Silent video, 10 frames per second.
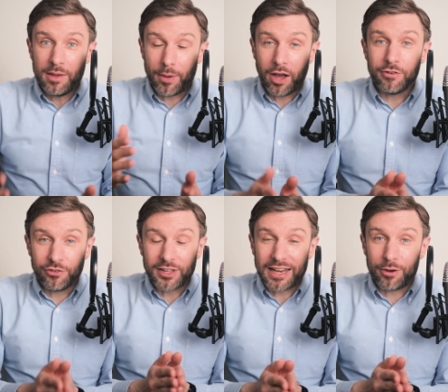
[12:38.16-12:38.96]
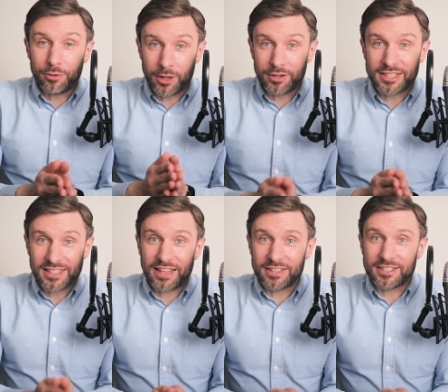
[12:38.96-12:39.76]
But hopefully now we
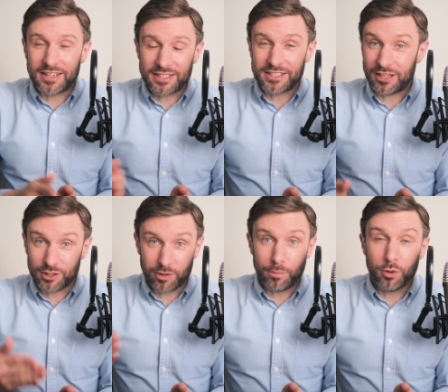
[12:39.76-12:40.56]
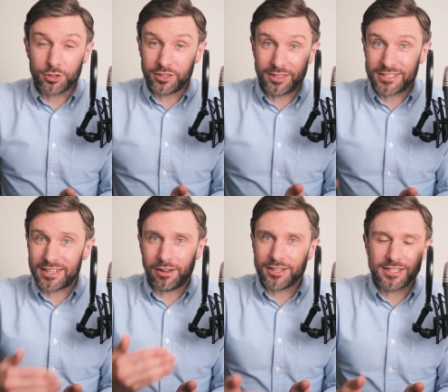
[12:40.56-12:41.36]
understand that senescent cells are important and that
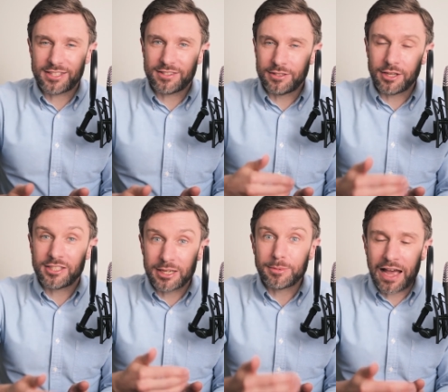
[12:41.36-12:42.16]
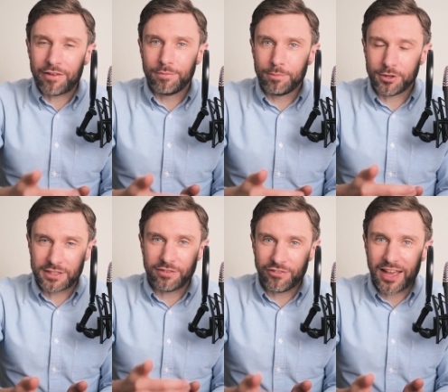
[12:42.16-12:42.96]
senolysis does seem to have
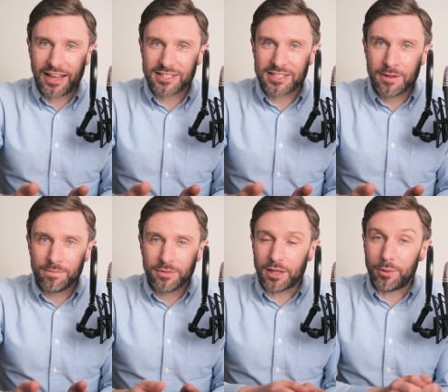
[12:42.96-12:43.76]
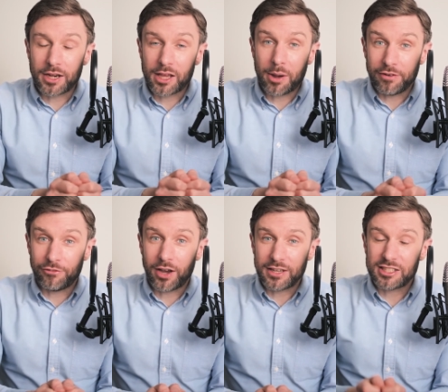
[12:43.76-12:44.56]
positive effects, then we're going to go out and
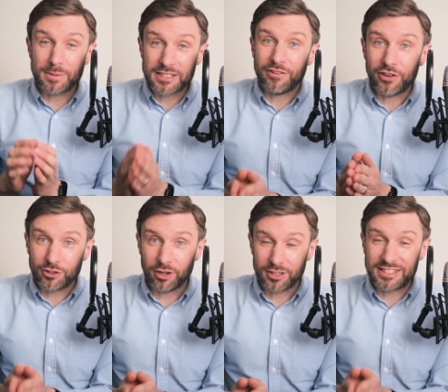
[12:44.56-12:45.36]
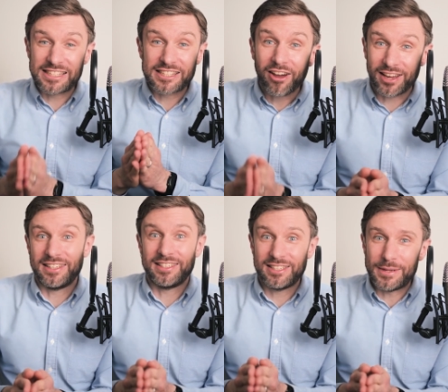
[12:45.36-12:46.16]
find specific drugs
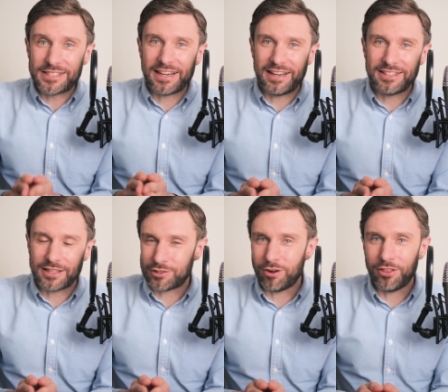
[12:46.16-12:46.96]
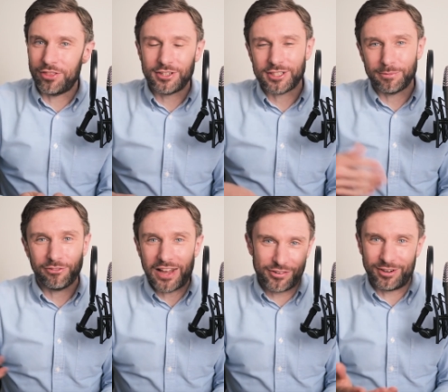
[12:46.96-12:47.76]
designed to be senolytics rather than just some
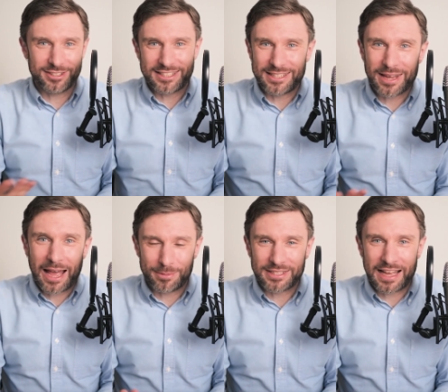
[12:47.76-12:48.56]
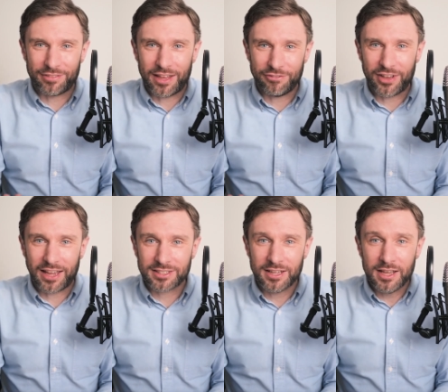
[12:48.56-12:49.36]
flavanols that seem to happen to have that
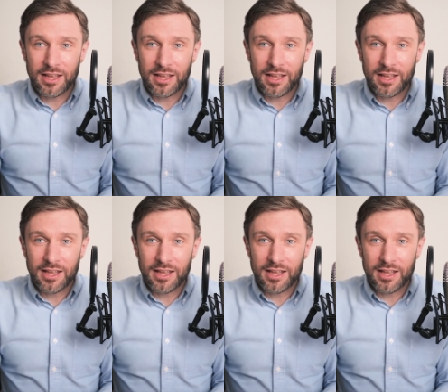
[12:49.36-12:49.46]
effect.